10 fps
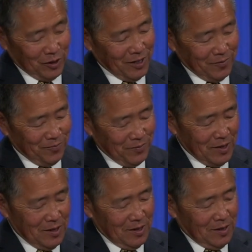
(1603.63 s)
again,
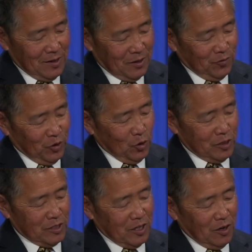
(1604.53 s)
the float
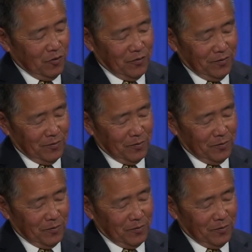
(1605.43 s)
itself.